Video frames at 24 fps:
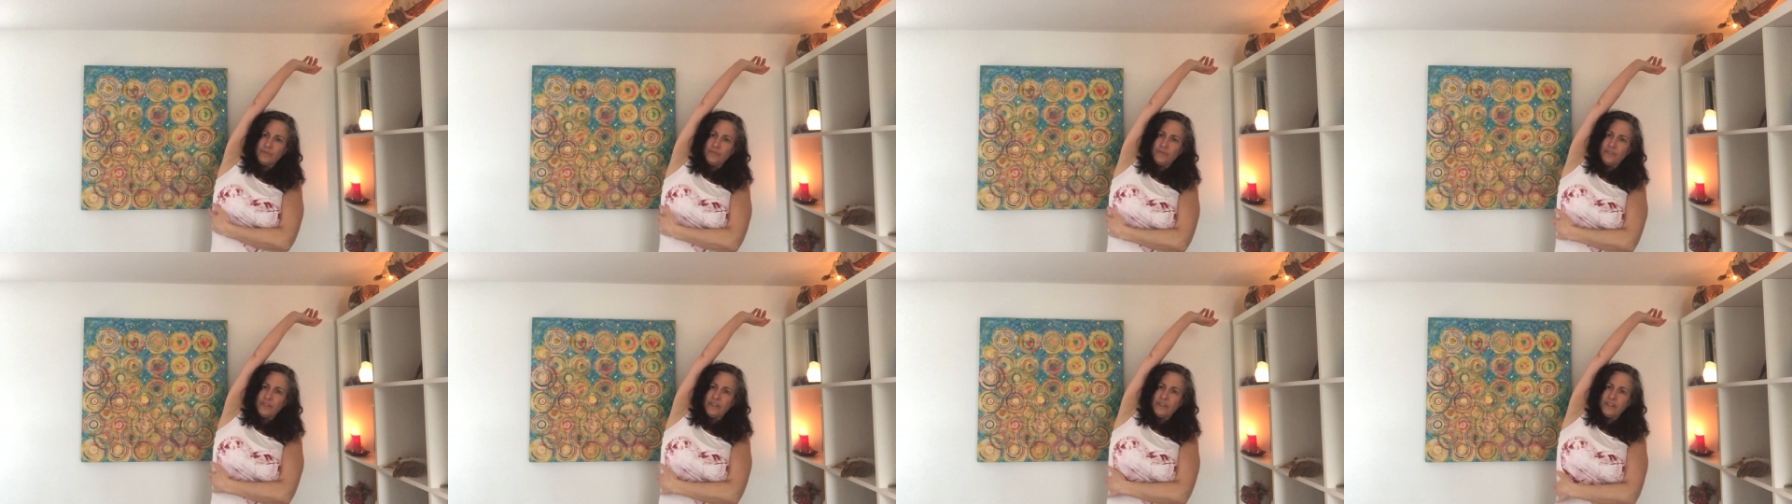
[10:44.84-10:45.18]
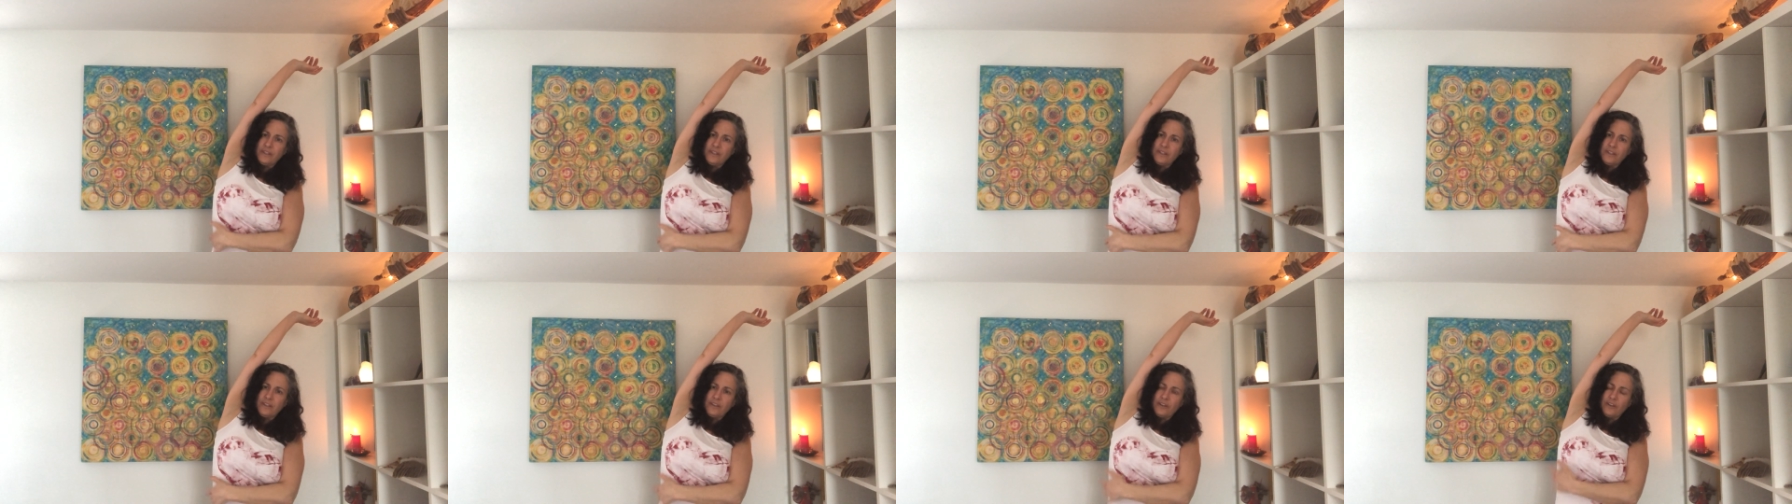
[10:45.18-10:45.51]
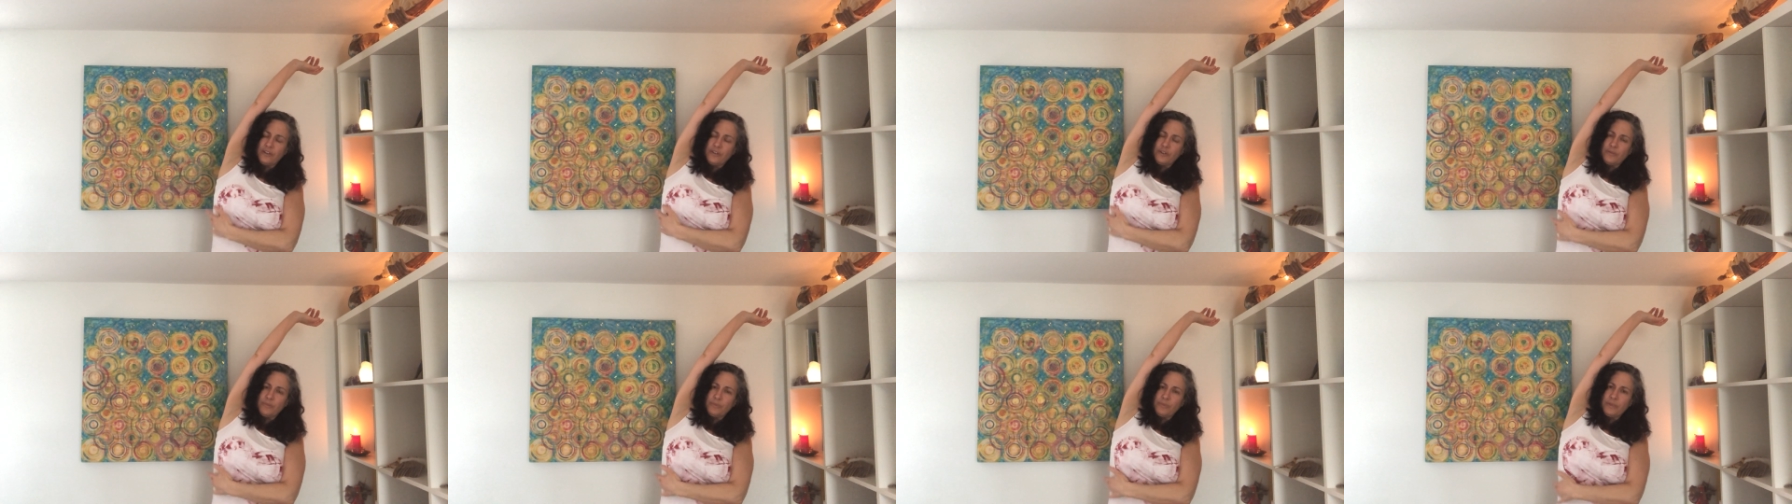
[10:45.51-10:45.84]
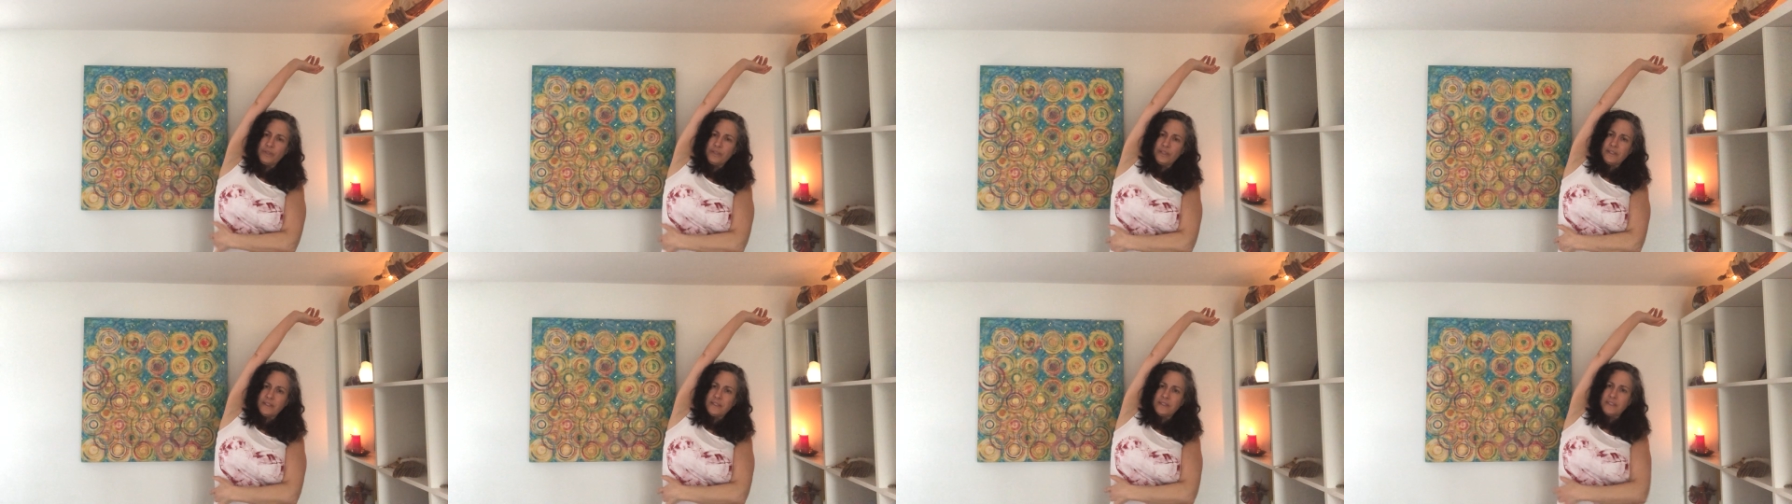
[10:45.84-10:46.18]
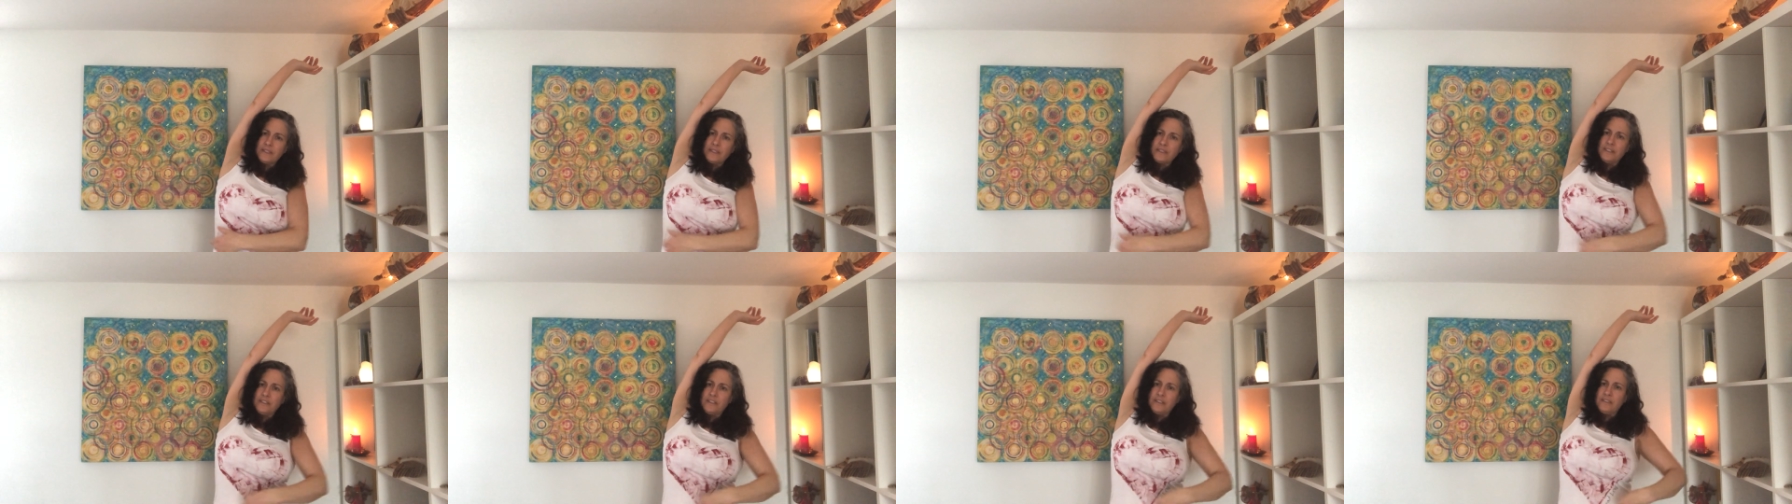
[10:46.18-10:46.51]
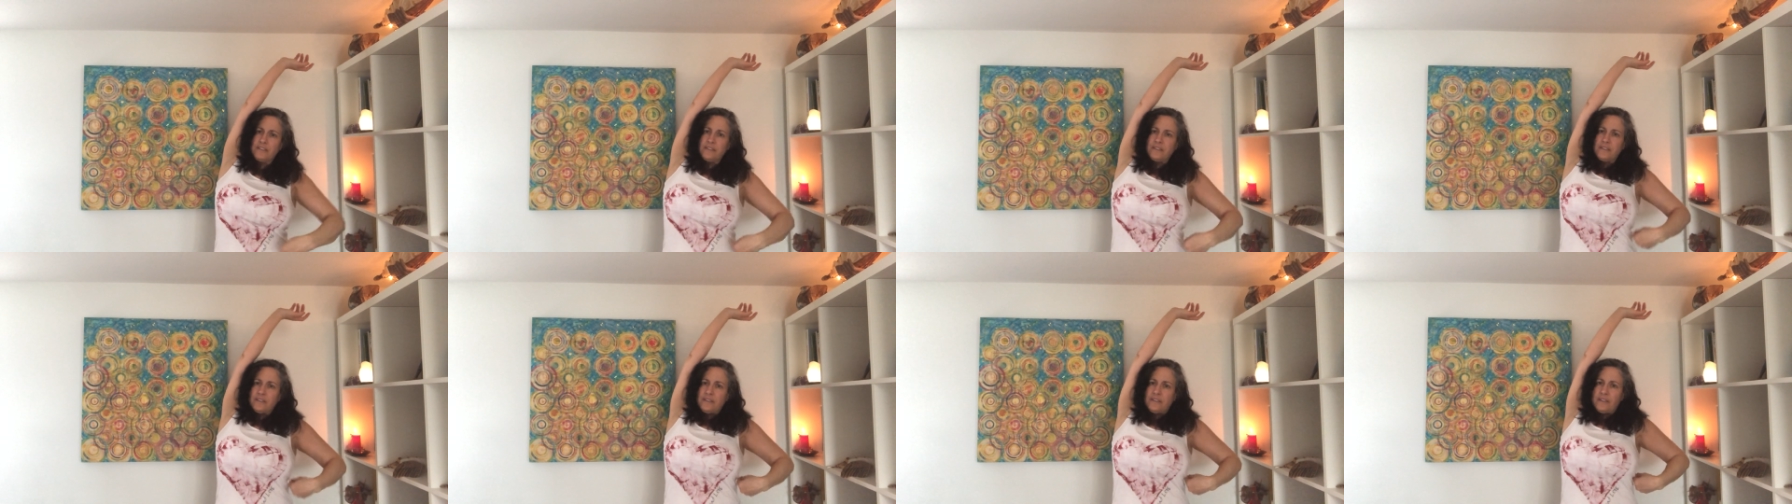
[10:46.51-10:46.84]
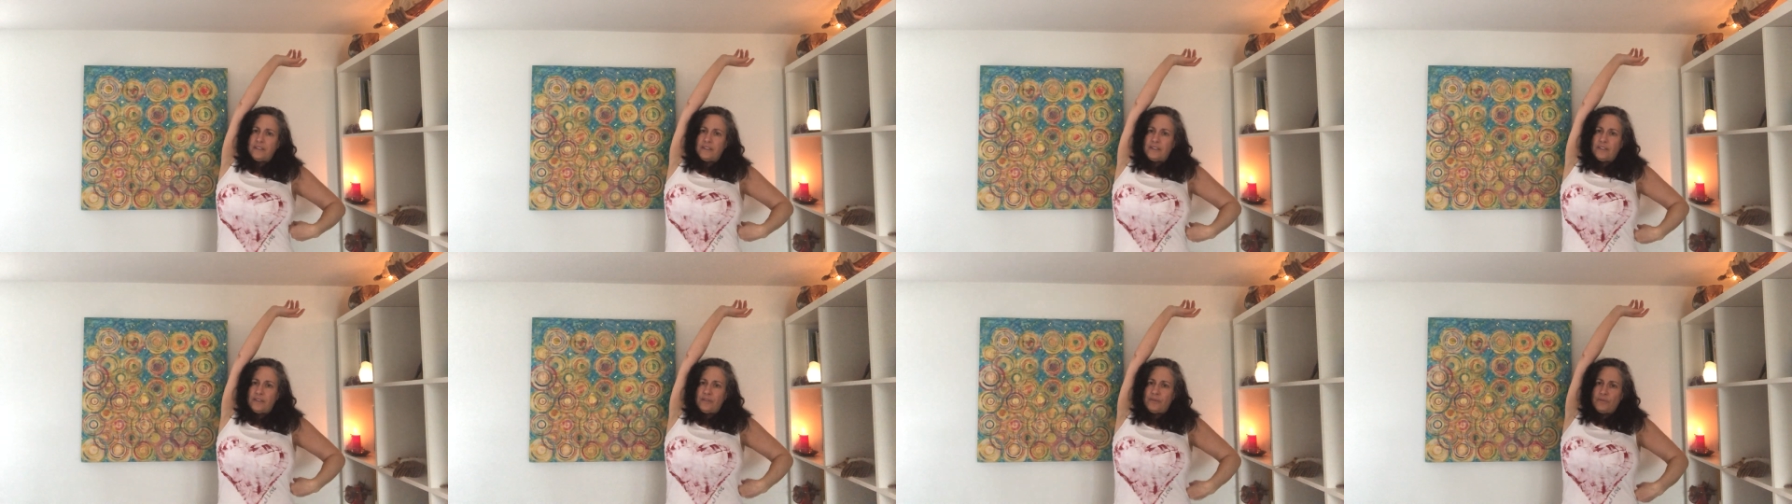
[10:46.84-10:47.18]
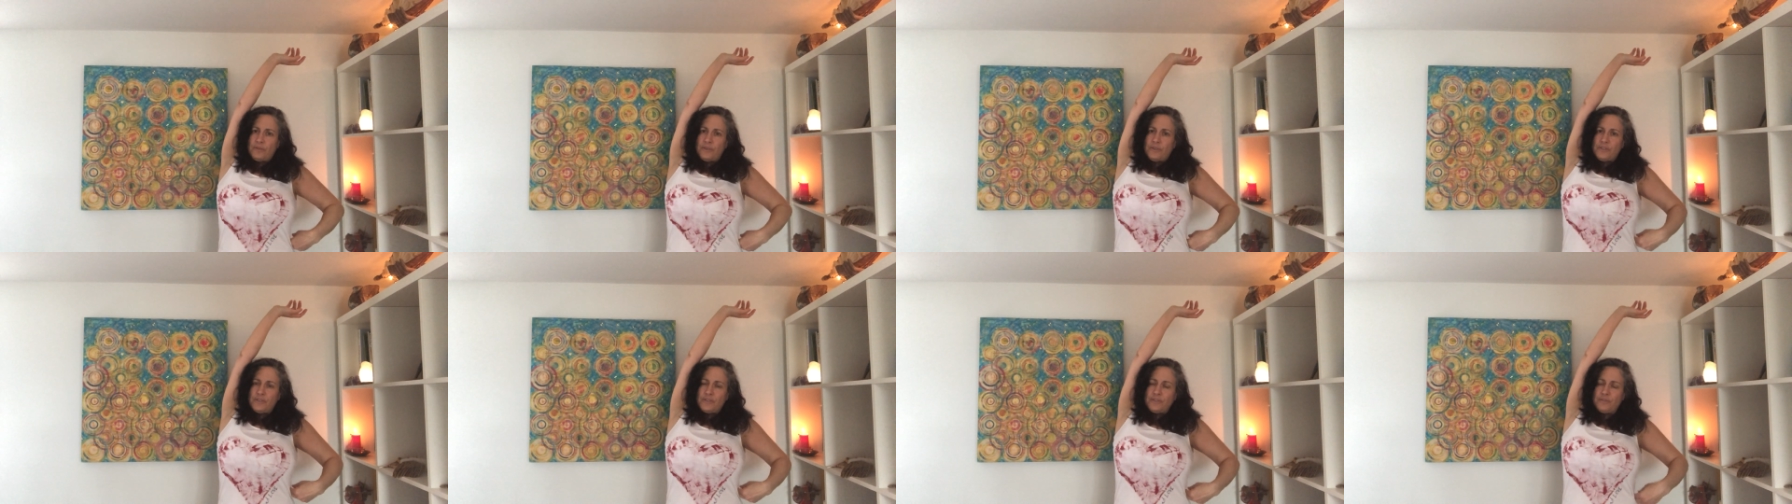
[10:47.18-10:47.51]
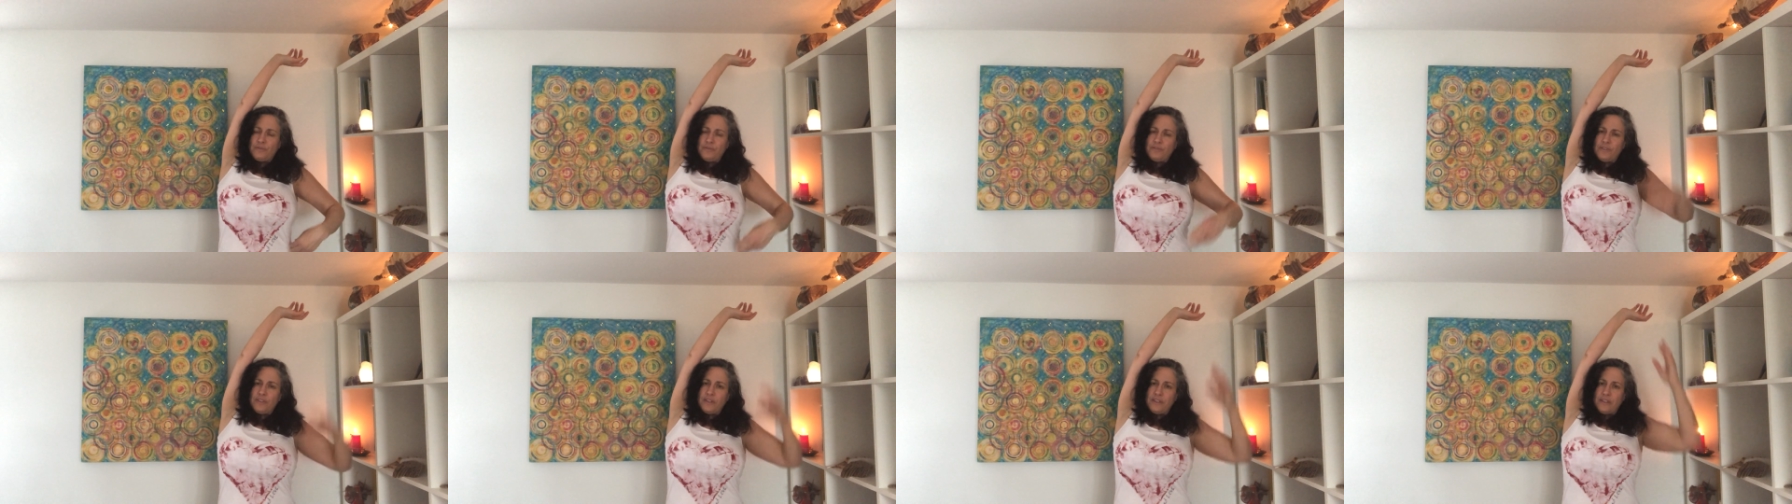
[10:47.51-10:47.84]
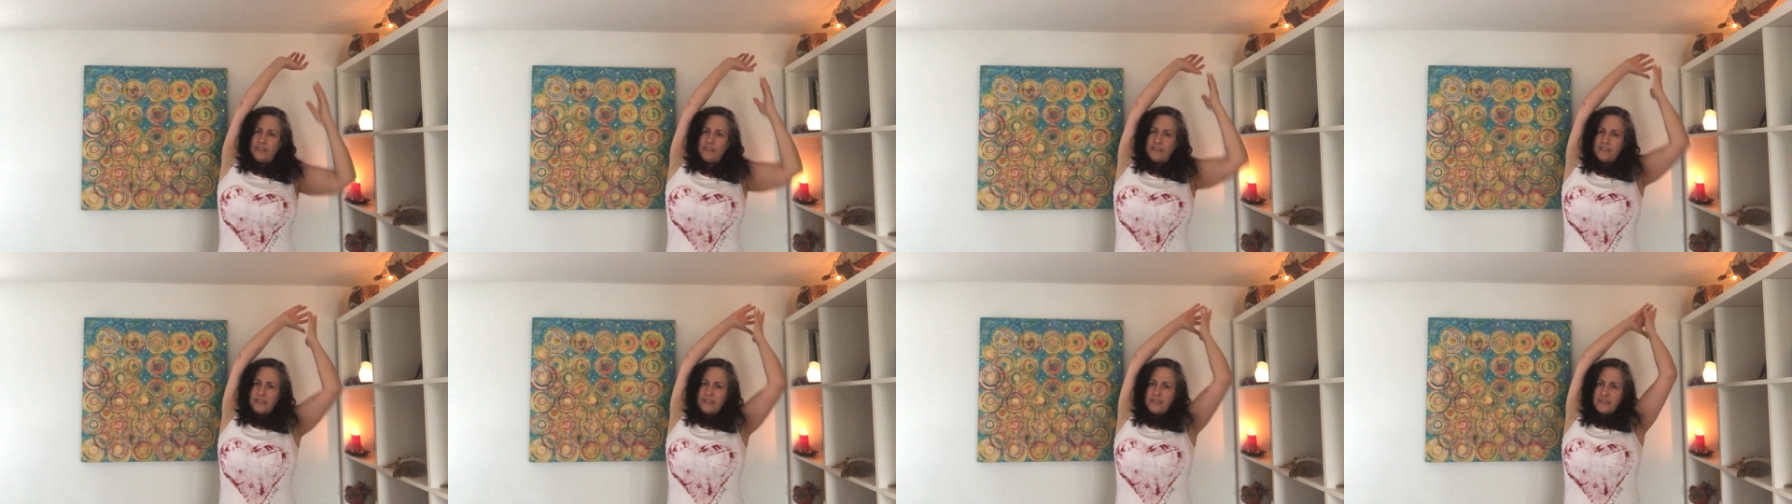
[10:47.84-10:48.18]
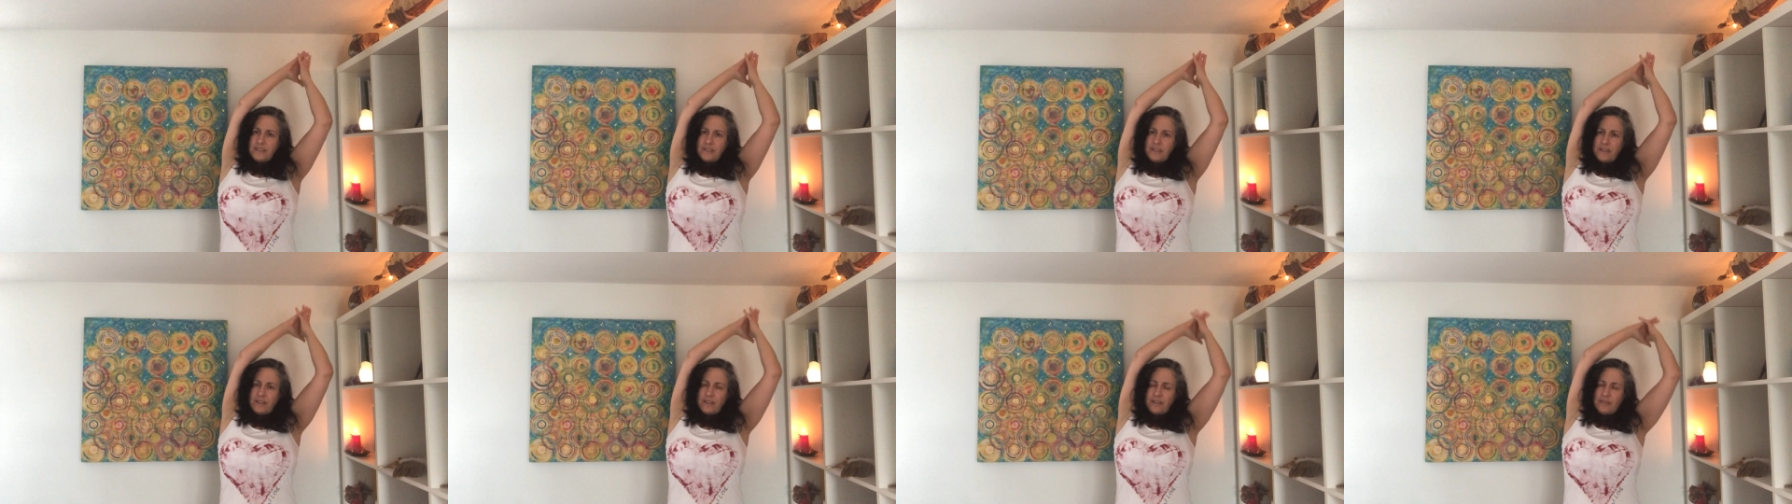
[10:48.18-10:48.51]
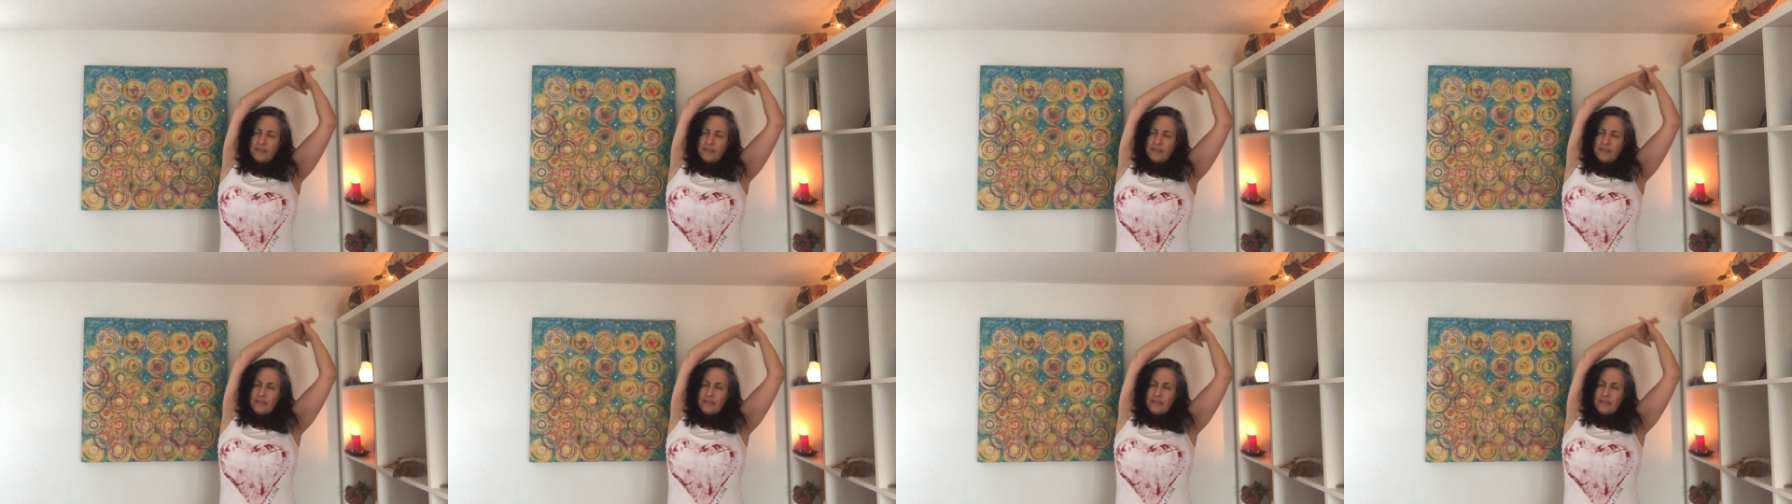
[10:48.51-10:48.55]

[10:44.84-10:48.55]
feeling our obliques here. We're also feeling this side.